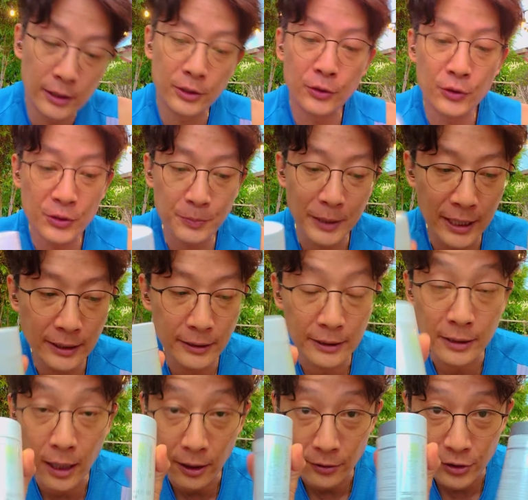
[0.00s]
U-Span
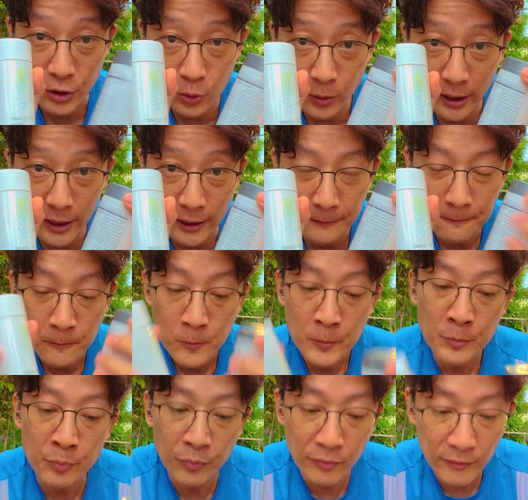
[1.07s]
and R squared,
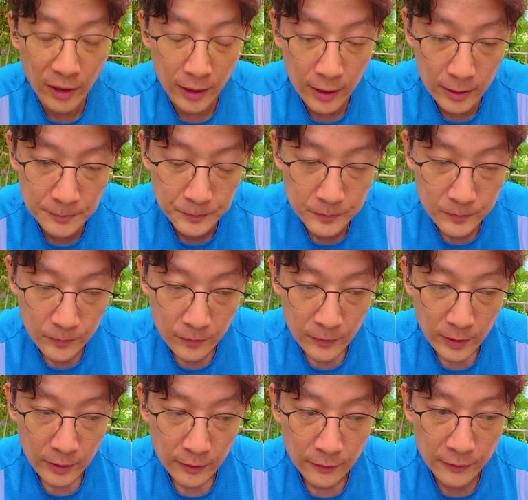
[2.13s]

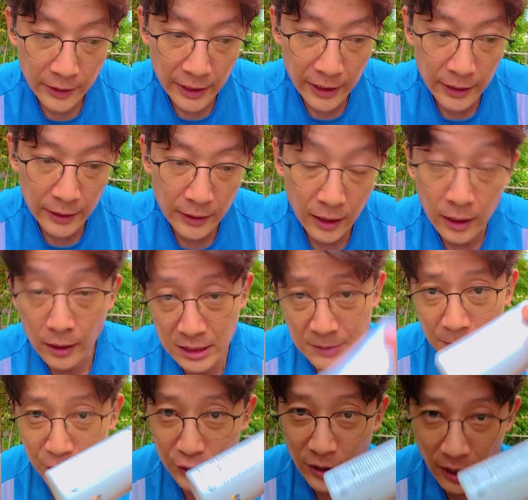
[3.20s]

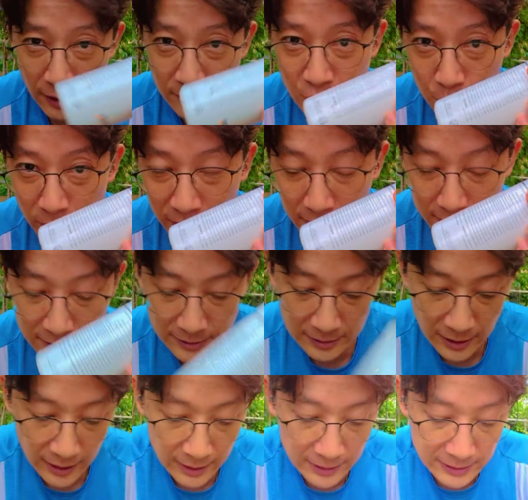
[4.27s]
especially R squared
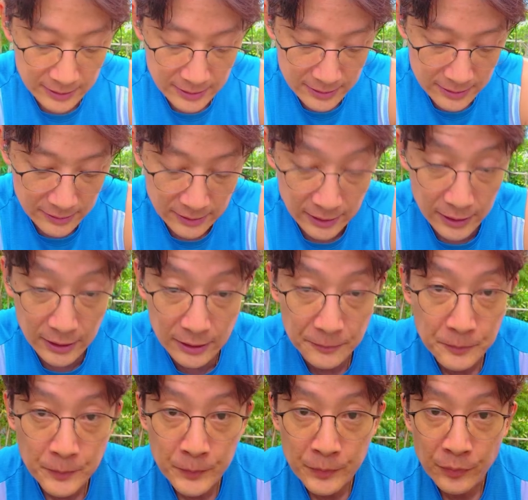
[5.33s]
targets the
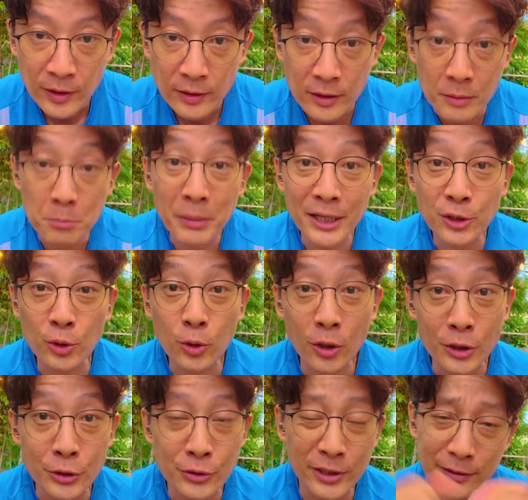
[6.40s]

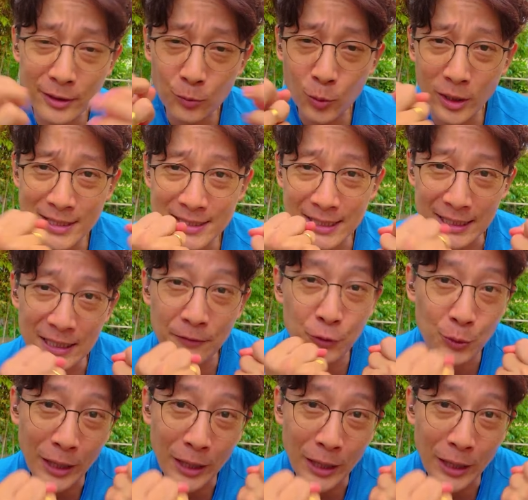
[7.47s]
mitochondria, the ones that give you